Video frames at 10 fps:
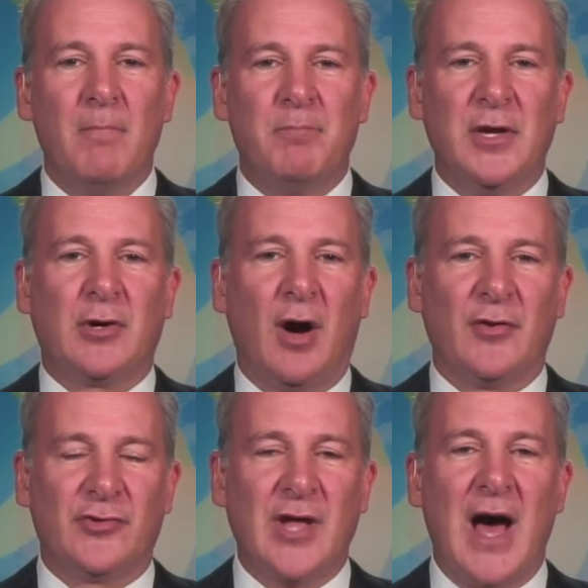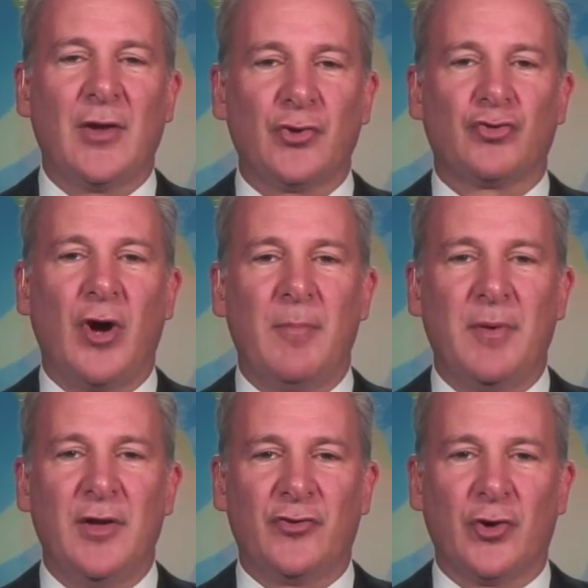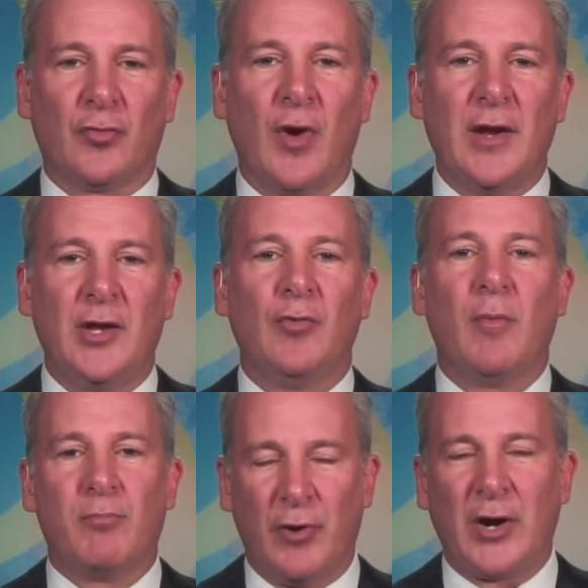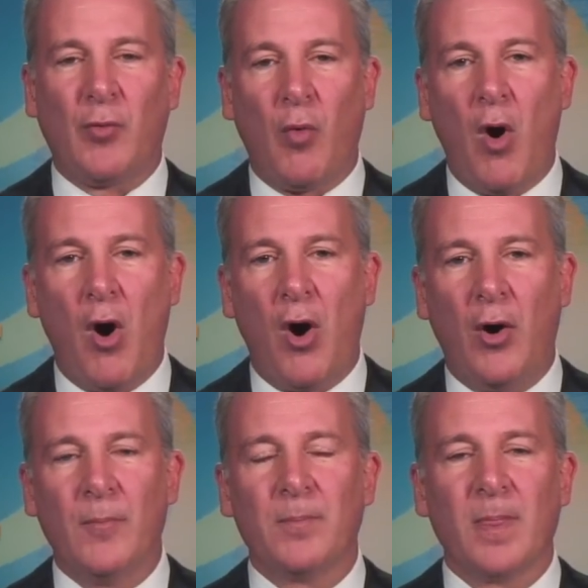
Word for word: because Donald Trump is going to run into a brick wall